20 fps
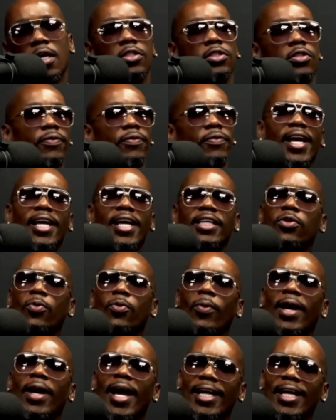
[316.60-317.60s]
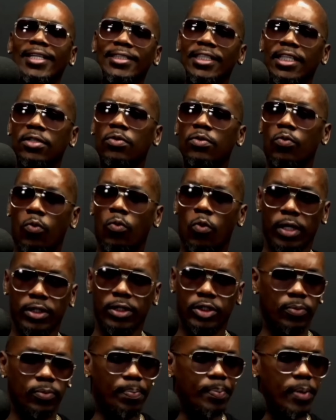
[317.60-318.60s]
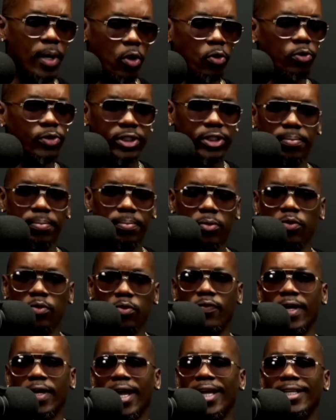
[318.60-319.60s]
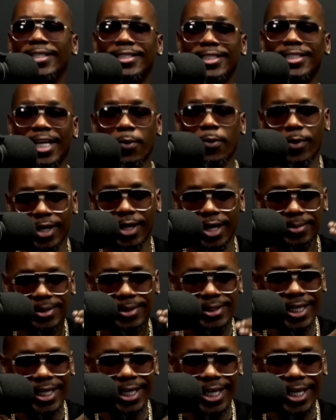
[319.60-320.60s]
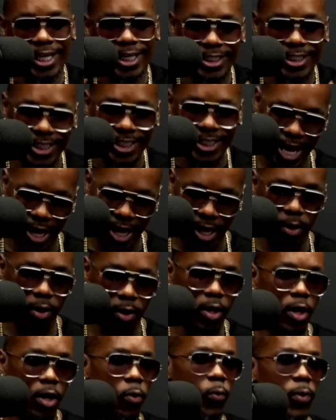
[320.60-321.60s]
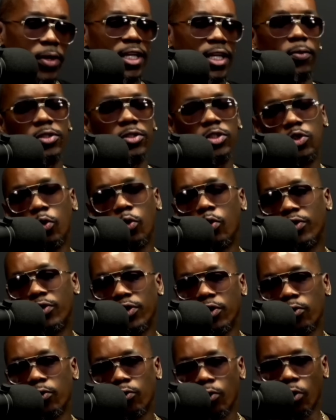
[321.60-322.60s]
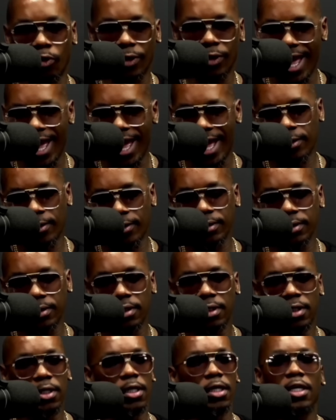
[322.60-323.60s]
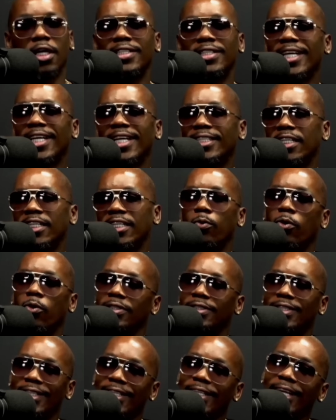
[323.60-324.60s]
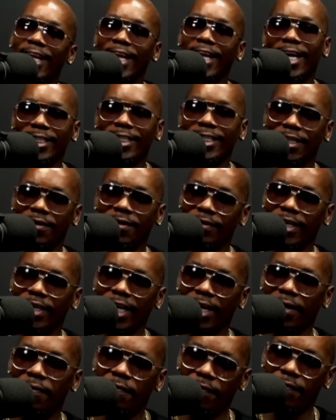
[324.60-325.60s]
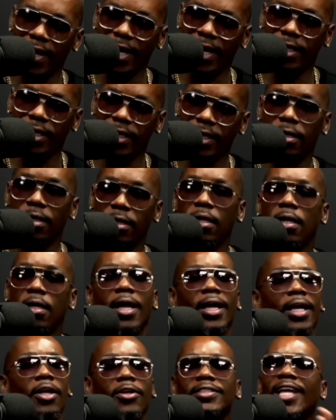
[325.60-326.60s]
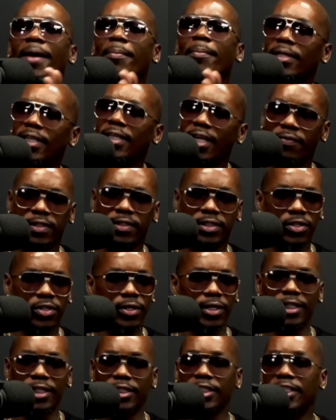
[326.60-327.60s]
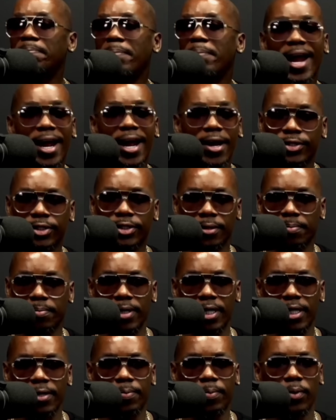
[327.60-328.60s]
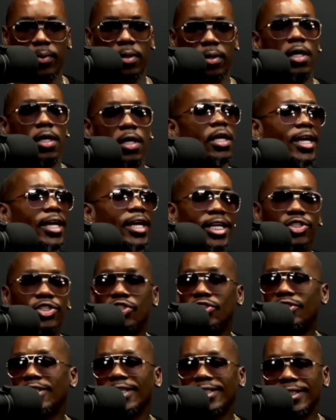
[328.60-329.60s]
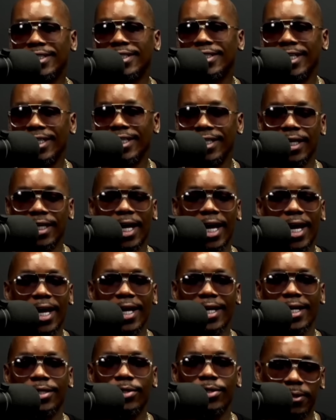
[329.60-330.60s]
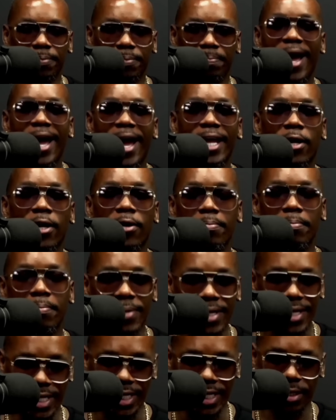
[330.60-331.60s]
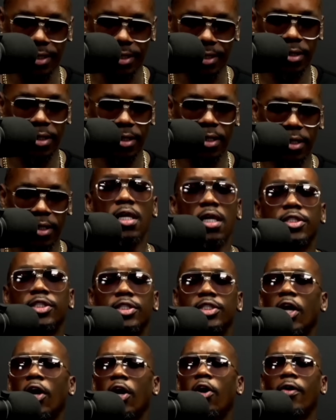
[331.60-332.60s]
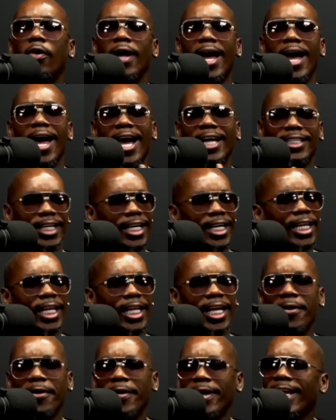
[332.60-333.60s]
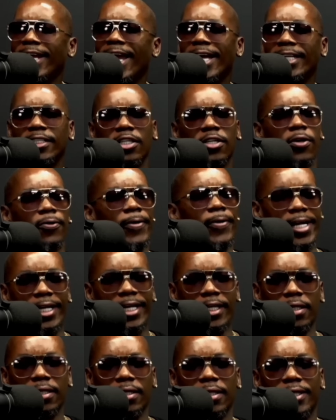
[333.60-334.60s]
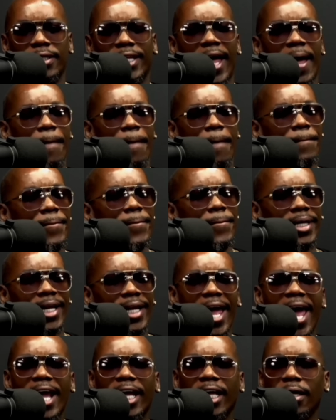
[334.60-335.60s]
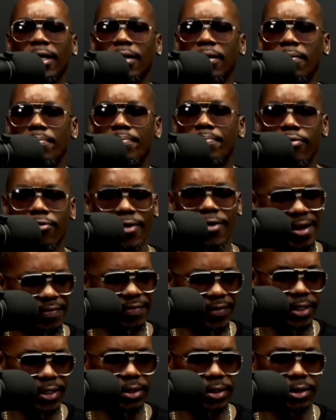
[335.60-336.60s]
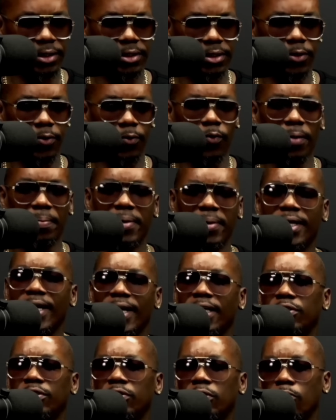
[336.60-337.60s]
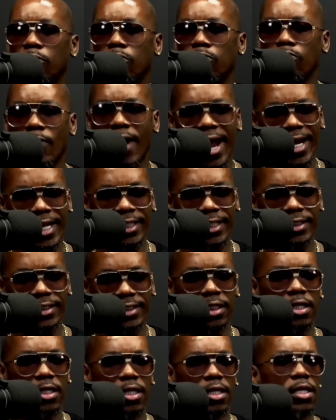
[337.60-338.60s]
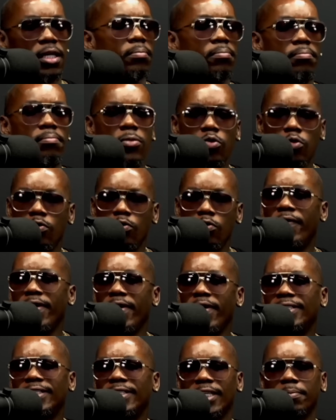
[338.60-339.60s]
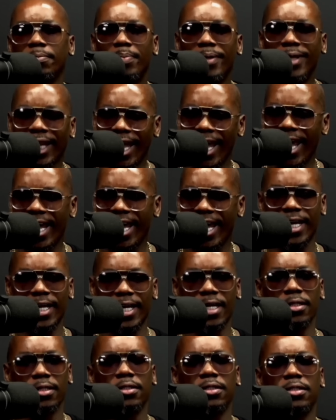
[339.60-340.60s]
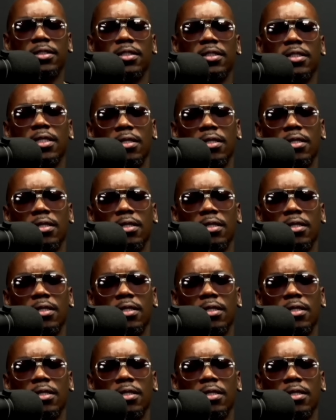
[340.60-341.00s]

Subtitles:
So that's why I didn't want to post the movie and say what I'm saying now when they was doing the rollout, because I didn't want to negatively affect it, because I believe it's going to inspire some people. It just did not inspire me. So I declare and I decree that Black prophets will begin to write movies and plays